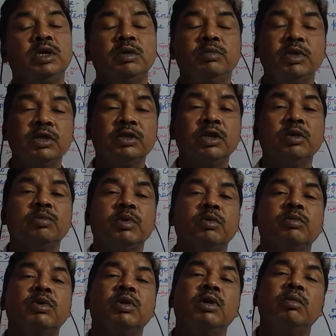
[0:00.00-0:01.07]
deviation
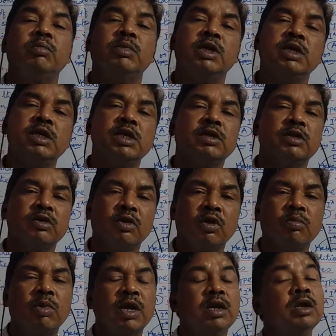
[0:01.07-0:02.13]
from the Mendel's
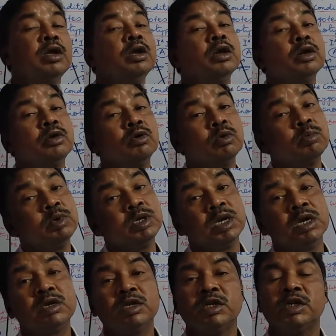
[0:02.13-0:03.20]
normal
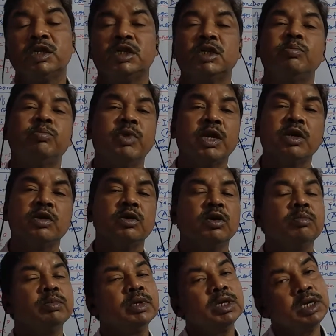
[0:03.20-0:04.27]
dominant recessive pattern
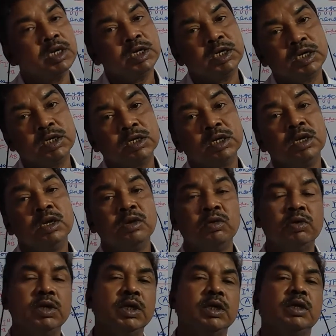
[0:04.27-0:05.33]
of inheritance,
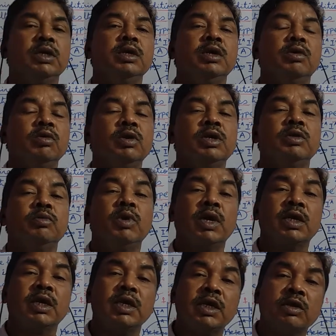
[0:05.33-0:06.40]
where only
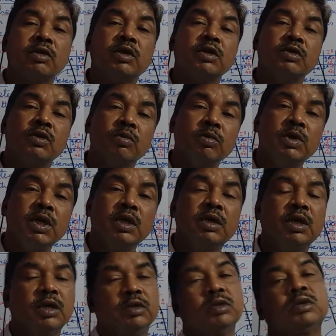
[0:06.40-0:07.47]
one character is dominant,
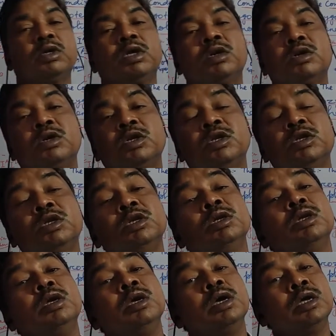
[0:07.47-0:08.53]
another character is
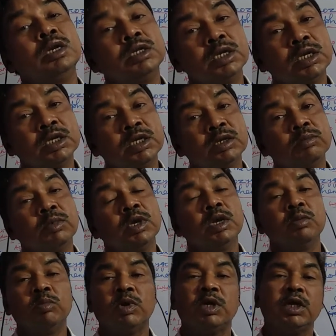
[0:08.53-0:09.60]
recessive.
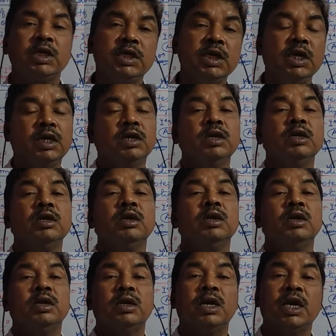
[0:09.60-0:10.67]
But here,
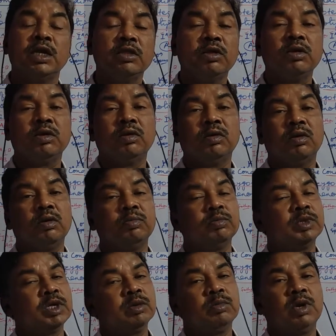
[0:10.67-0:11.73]
neither
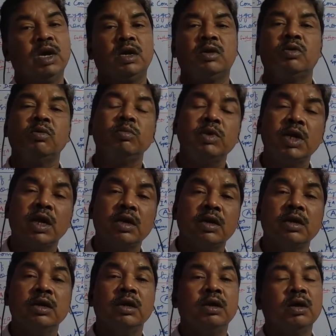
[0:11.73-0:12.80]
of them are dominant
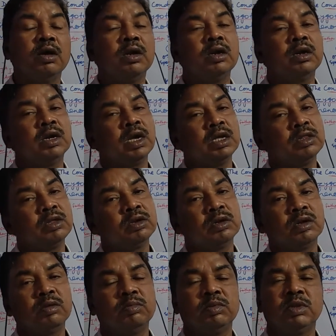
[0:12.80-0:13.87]
or neither
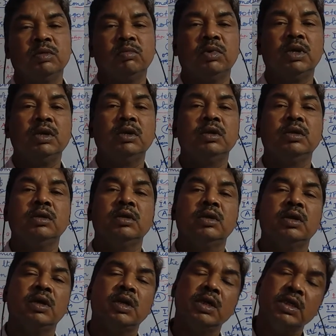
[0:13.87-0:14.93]
of them are
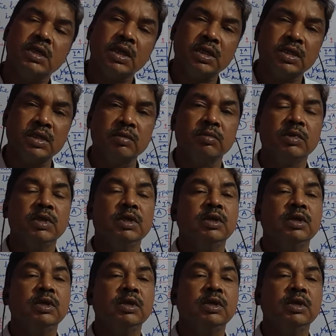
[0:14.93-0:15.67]
recessive.